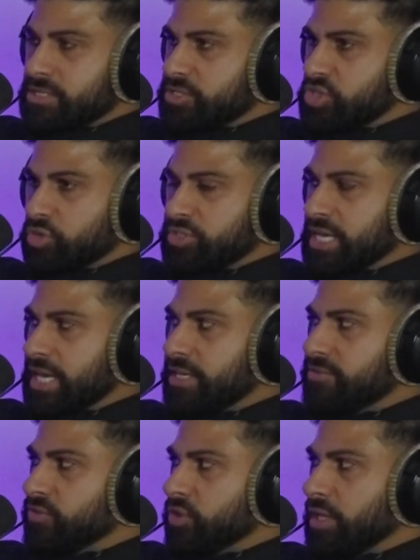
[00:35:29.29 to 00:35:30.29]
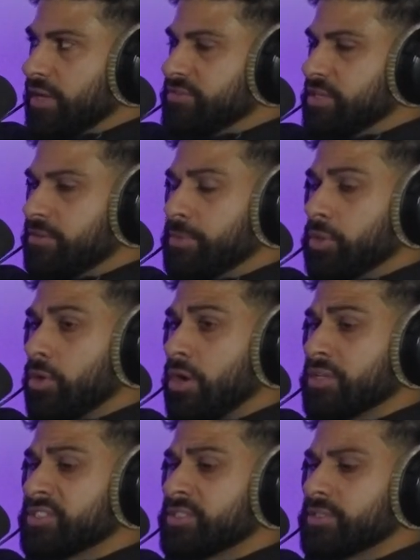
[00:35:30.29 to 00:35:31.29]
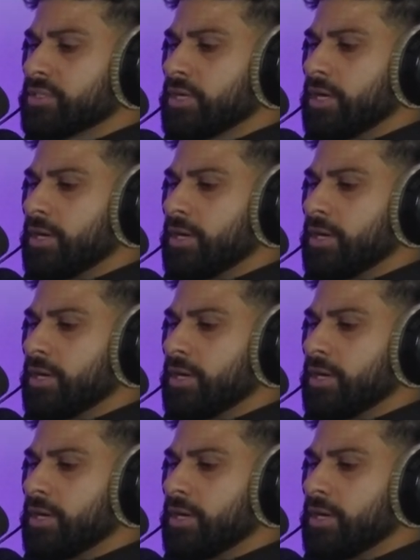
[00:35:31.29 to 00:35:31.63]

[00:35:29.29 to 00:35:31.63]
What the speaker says: so sad for the lives that have been lost.